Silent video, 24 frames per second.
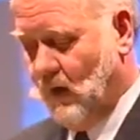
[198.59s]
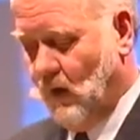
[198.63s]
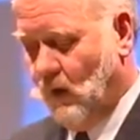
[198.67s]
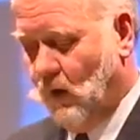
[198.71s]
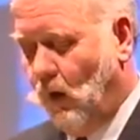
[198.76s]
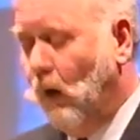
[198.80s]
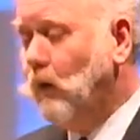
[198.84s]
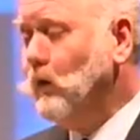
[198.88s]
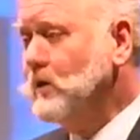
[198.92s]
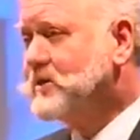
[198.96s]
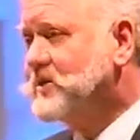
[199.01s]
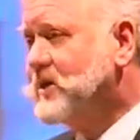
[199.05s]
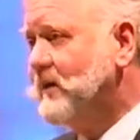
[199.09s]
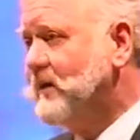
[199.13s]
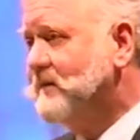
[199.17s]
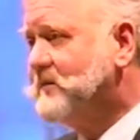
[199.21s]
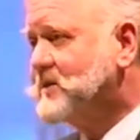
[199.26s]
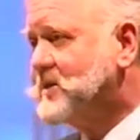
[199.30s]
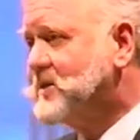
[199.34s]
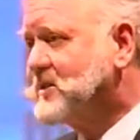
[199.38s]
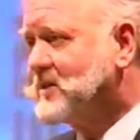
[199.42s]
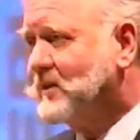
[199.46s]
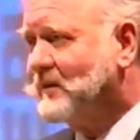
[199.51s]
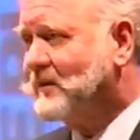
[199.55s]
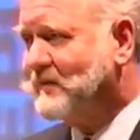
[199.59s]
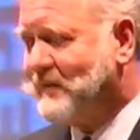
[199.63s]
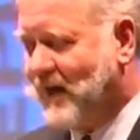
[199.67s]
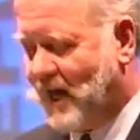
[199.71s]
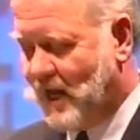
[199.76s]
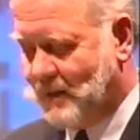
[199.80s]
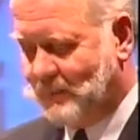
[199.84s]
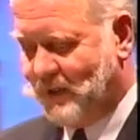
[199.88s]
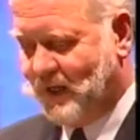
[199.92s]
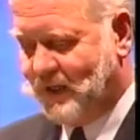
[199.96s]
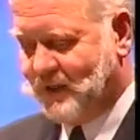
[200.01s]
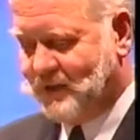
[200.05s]
All services are
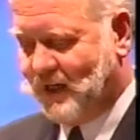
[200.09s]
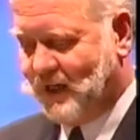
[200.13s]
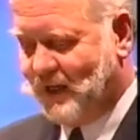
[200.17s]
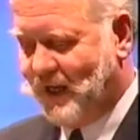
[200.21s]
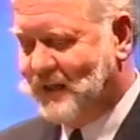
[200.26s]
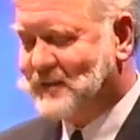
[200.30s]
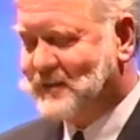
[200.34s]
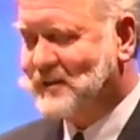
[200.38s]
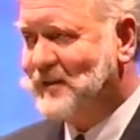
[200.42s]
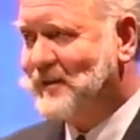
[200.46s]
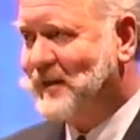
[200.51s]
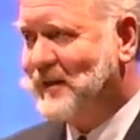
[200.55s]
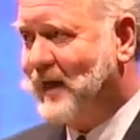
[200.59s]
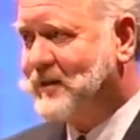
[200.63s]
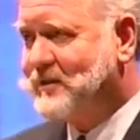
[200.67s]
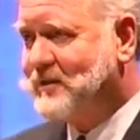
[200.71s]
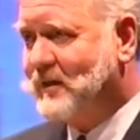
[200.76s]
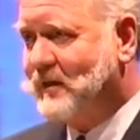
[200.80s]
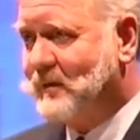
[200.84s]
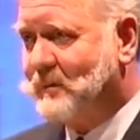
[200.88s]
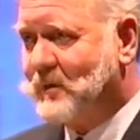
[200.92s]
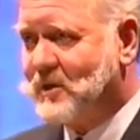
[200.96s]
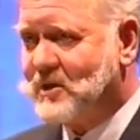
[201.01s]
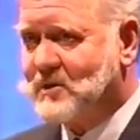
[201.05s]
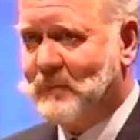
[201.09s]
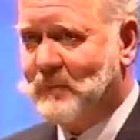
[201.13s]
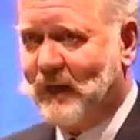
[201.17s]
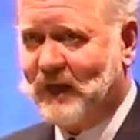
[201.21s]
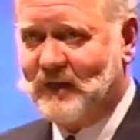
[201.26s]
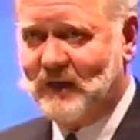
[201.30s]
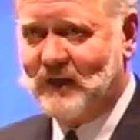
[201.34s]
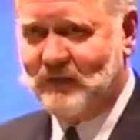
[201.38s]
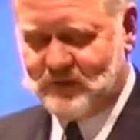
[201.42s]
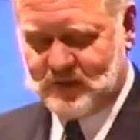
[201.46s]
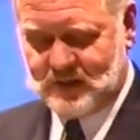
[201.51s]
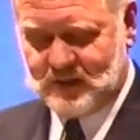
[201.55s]
available and connected, naturally, with its
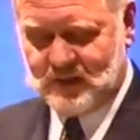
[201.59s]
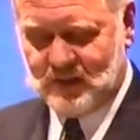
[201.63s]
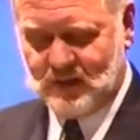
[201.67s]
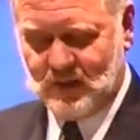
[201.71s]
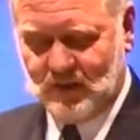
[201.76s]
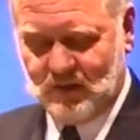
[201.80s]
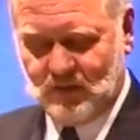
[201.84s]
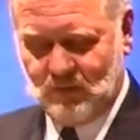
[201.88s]
magnificent,